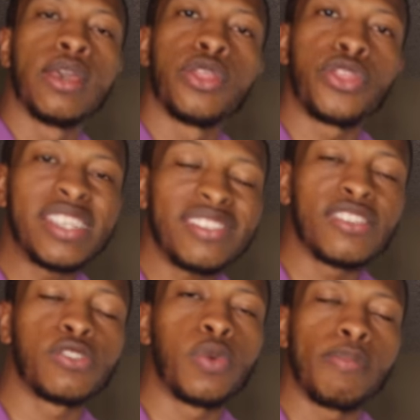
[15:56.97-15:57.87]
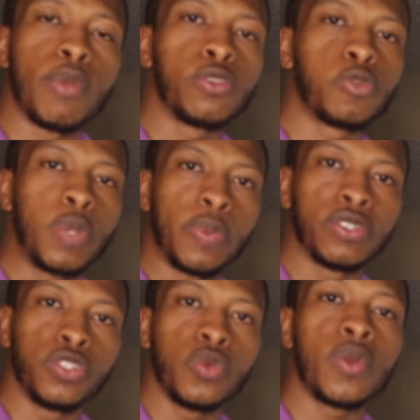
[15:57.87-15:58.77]
This is what most people
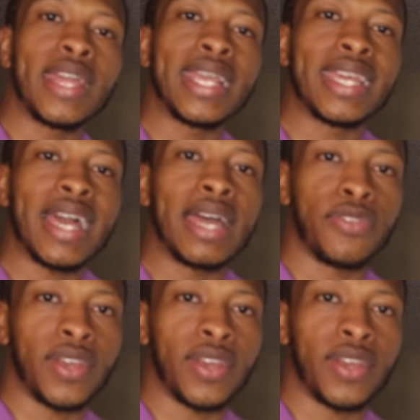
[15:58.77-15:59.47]
do when they get out of